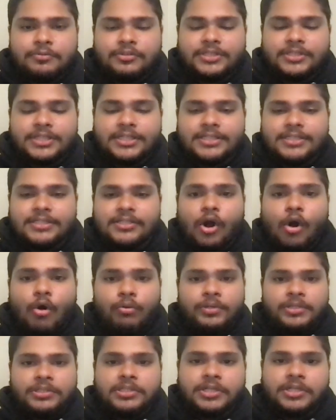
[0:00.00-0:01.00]
Porzingis is
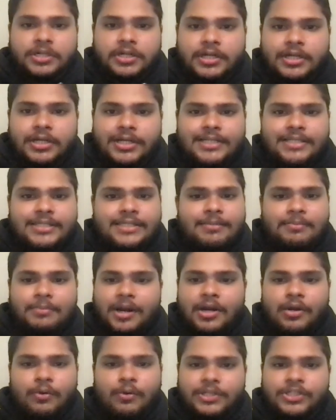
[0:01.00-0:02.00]
always hurt. Yeah. Tim
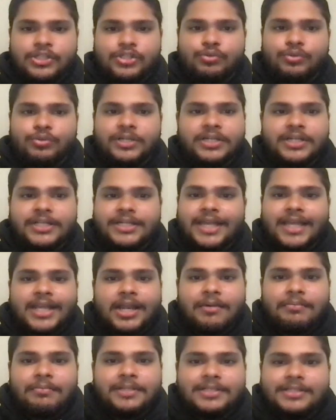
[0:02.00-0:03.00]
Hardaway Jr. Yeah.
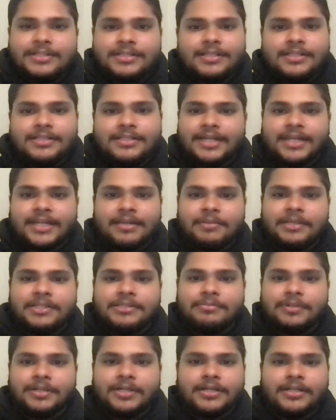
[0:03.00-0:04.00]
cannot be the second
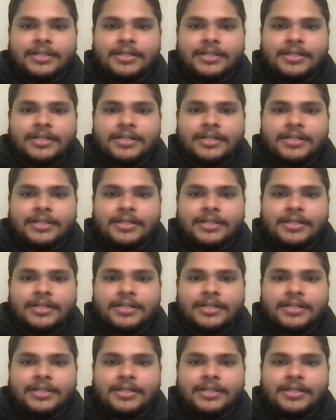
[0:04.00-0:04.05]
best player.